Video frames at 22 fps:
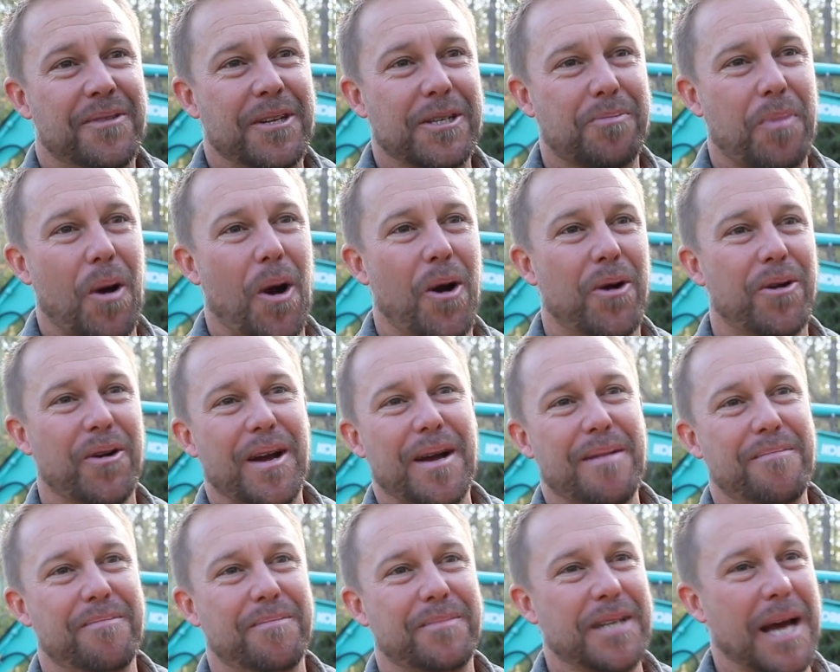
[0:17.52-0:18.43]
This
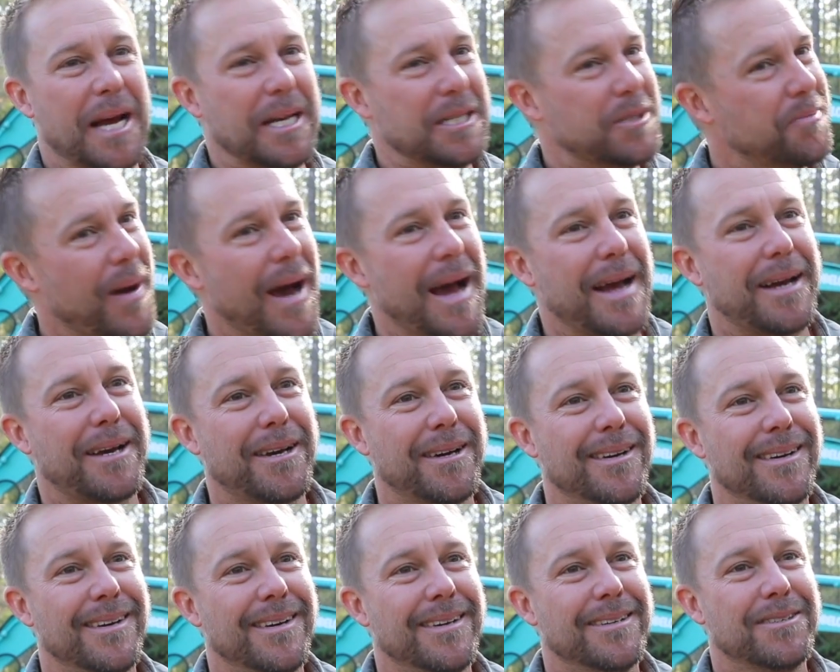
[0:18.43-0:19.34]
program dates back
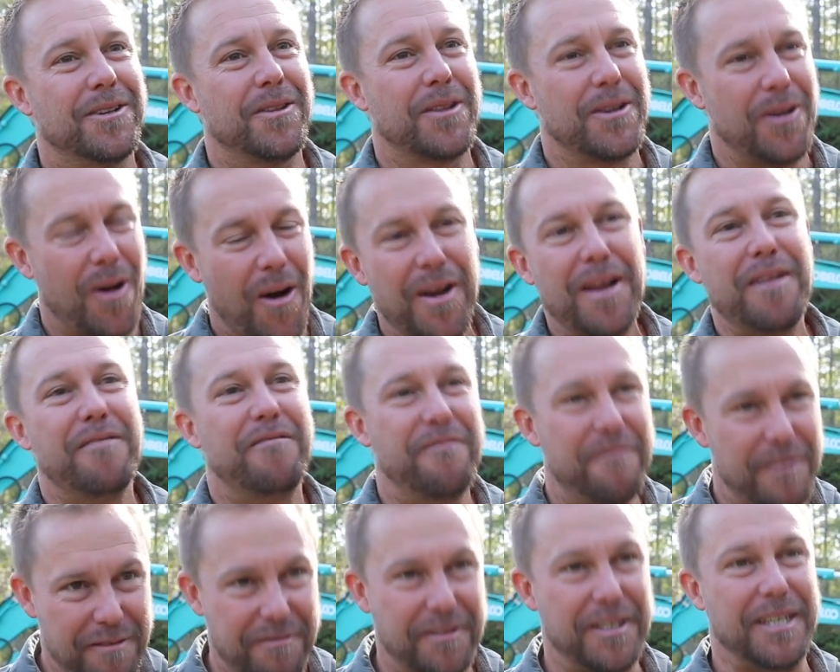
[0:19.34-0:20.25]
to the
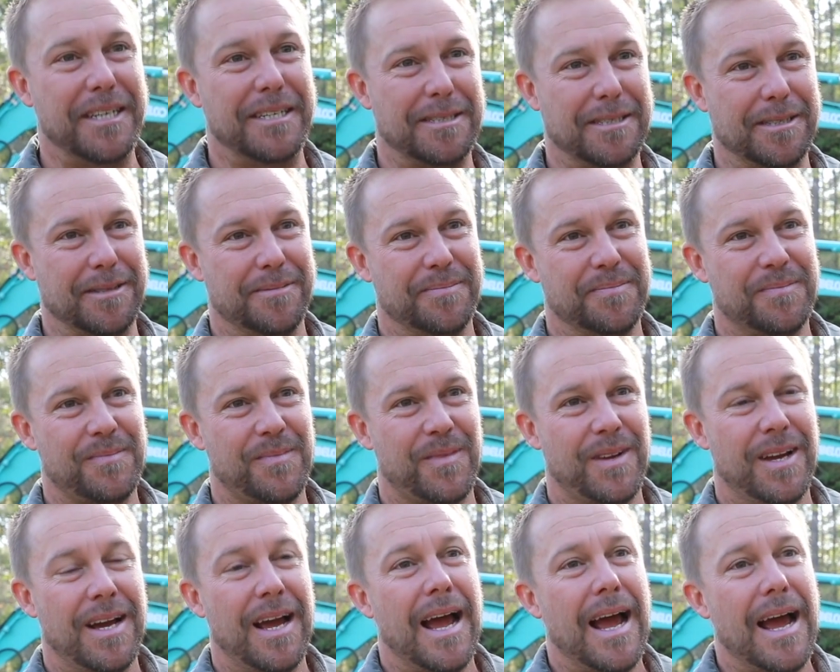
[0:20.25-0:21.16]

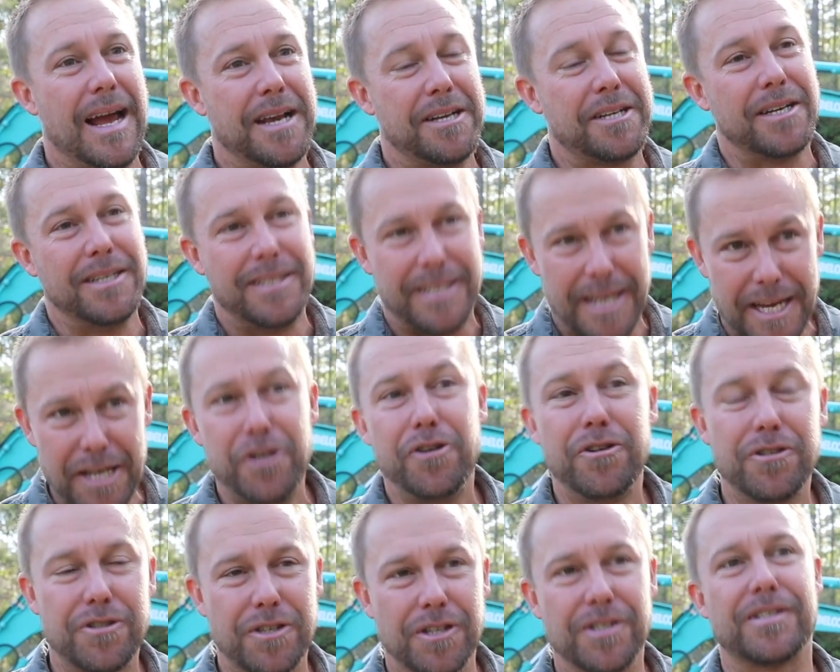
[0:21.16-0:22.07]
1950s and
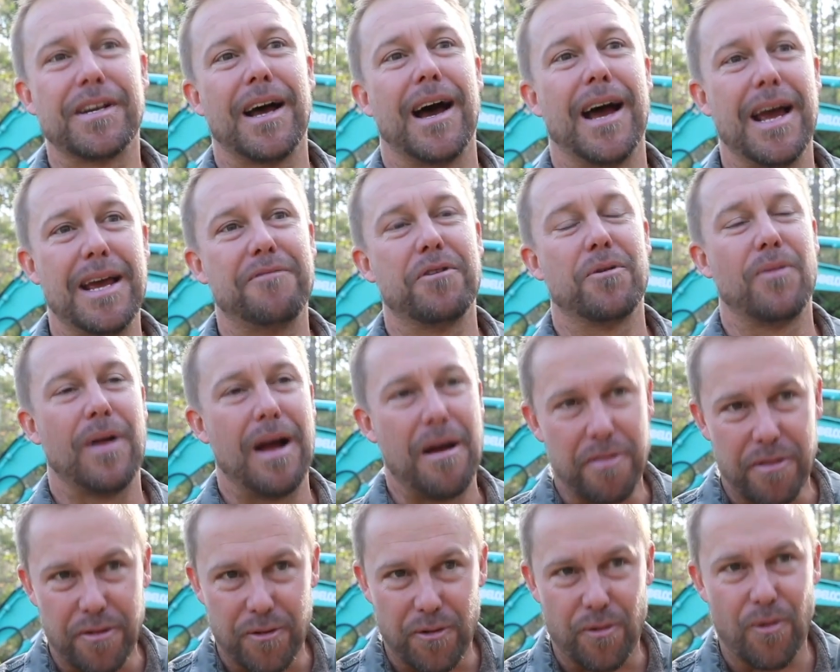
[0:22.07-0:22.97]
continues to save
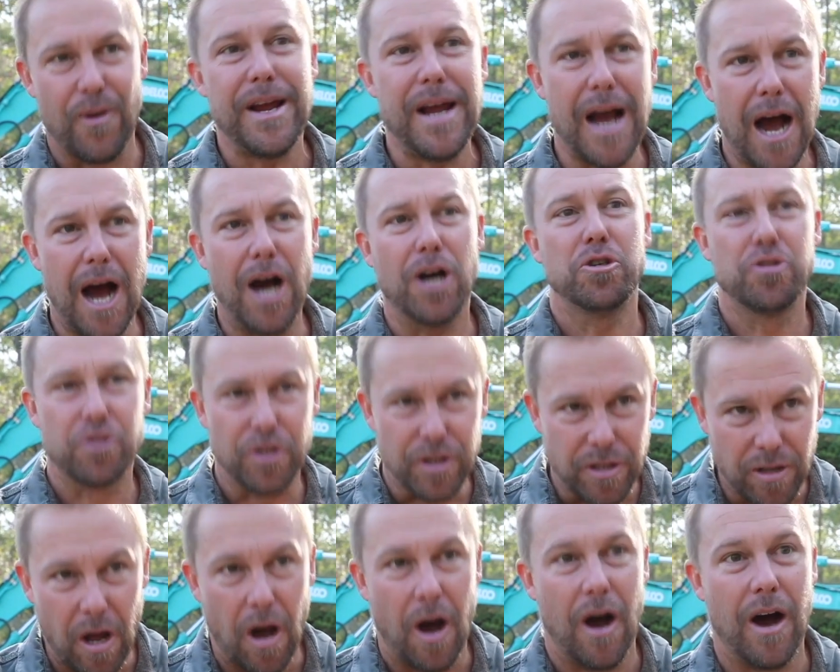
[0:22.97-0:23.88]
around
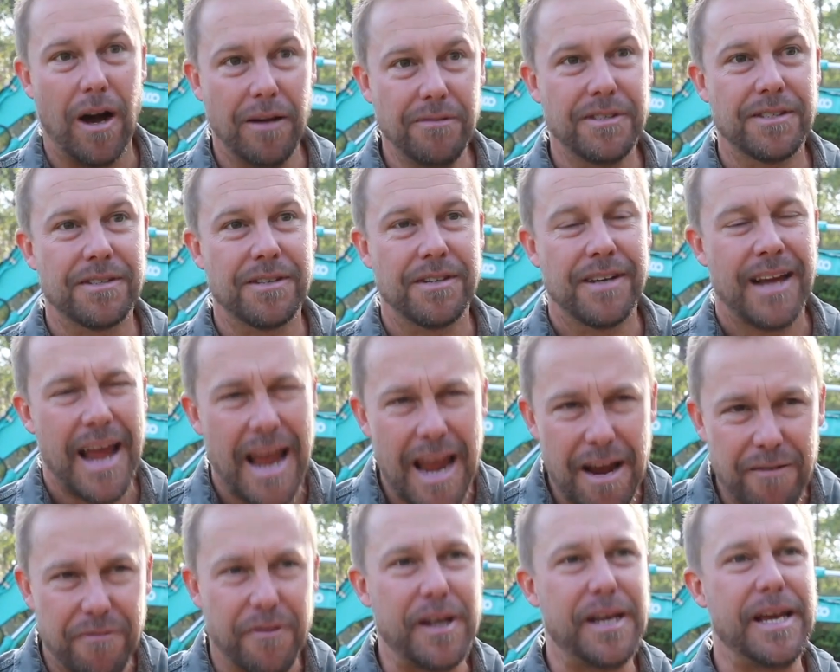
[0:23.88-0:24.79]
300 lives every